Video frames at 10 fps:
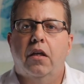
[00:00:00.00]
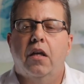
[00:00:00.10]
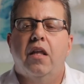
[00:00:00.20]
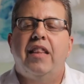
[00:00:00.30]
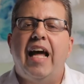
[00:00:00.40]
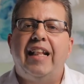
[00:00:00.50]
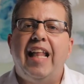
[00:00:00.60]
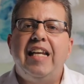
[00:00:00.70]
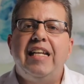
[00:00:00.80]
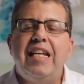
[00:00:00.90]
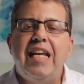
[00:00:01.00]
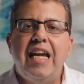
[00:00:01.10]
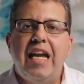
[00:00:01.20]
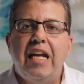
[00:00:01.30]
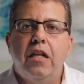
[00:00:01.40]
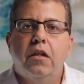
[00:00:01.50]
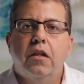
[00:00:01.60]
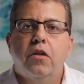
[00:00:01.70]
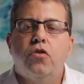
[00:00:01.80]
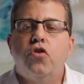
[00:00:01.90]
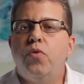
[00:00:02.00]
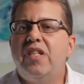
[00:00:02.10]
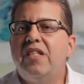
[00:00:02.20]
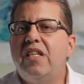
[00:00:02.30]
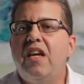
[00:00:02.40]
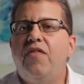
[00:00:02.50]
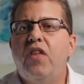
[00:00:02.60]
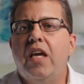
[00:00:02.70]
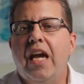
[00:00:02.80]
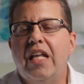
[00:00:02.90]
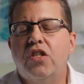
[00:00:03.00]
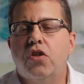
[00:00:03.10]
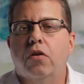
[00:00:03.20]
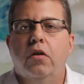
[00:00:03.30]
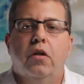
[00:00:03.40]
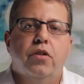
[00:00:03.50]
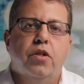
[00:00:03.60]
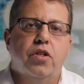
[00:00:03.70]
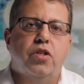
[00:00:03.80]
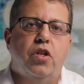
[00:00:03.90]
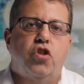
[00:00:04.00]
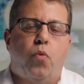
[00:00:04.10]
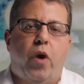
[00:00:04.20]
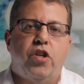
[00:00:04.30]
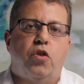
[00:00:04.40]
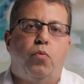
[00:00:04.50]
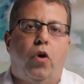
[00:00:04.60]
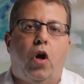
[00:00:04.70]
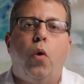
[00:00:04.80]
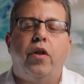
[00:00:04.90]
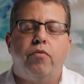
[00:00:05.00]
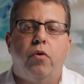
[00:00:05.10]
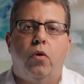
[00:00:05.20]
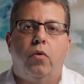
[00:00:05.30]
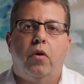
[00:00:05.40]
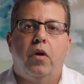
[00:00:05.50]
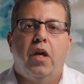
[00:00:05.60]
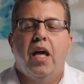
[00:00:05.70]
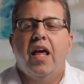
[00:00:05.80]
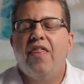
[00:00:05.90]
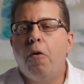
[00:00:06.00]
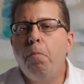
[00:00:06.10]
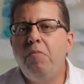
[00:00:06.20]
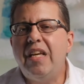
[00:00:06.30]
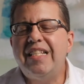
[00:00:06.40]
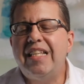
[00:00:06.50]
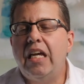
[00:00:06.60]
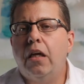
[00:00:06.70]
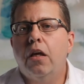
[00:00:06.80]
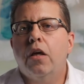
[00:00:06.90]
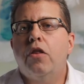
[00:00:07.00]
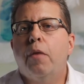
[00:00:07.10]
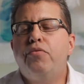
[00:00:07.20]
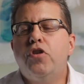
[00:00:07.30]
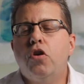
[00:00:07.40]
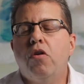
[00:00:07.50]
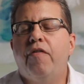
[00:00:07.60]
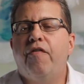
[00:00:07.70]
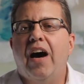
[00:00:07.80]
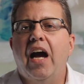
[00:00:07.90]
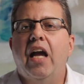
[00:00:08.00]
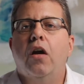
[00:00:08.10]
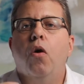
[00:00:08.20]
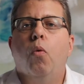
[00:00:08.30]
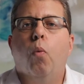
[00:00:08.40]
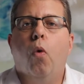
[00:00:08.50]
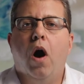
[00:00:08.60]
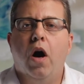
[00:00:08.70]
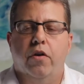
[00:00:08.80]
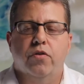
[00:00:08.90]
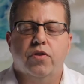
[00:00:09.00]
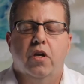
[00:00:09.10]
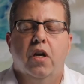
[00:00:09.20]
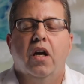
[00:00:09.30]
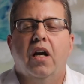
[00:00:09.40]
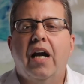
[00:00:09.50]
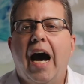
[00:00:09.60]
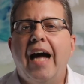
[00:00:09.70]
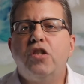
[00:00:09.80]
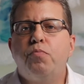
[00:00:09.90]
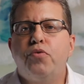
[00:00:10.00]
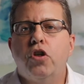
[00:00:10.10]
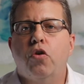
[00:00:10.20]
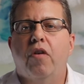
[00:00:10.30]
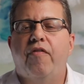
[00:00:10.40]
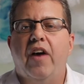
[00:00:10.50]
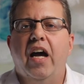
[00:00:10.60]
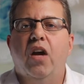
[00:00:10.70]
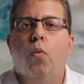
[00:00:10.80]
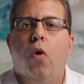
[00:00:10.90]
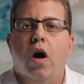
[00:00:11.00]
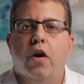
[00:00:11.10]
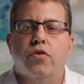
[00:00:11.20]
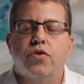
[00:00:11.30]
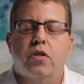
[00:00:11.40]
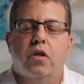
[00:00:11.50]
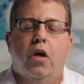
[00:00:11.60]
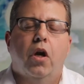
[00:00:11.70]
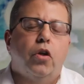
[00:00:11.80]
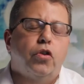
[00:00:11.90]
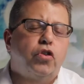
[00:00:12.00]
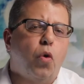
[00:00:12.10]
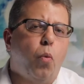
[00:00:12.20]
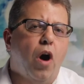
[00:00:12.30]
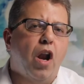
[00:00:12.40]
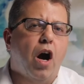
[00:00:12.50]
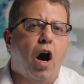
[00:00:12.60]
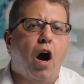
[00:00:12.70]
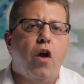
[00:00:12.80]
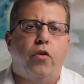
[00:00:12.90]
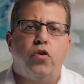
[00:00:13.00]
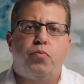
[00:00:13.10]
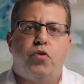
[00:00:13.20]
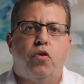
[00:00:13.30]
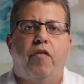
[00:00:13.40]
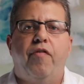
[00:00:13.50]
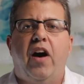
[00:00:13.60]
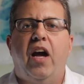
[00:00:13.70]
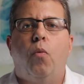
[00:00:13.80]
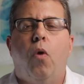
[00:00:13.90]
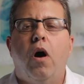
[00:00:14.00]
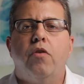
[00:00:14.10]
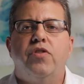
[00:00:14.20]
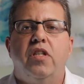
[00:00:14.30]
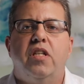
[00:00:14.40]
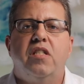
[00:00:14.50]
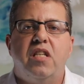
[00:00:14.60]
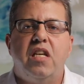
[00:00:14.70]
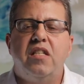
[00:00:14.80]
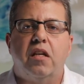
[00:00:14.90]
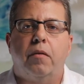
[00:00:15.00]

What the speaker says: that they need to receive the answer to the situation we're going through. They're missing the purifying waters, God's purifying waters. So what are those purifying waters in this season?